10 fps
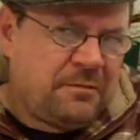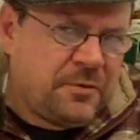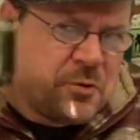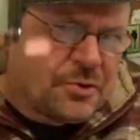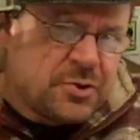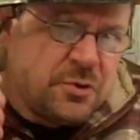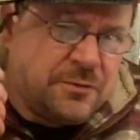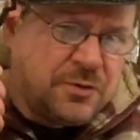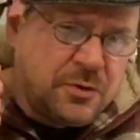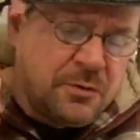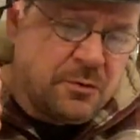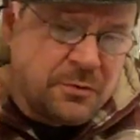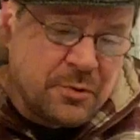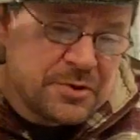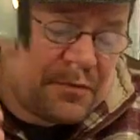For those who've you,
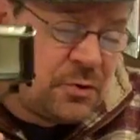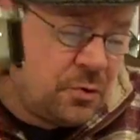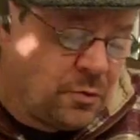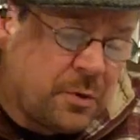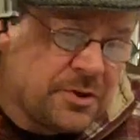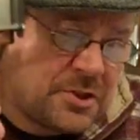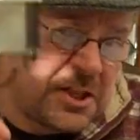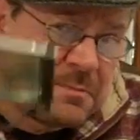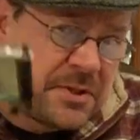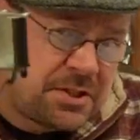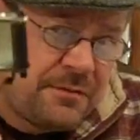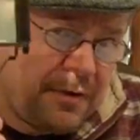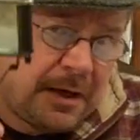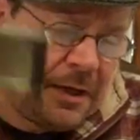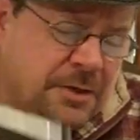or those of you who want to
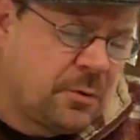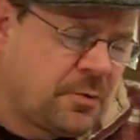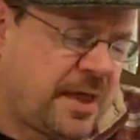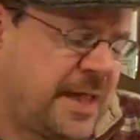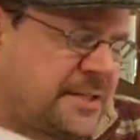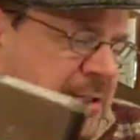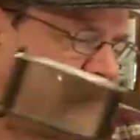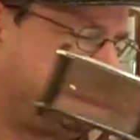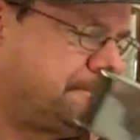specifically know that,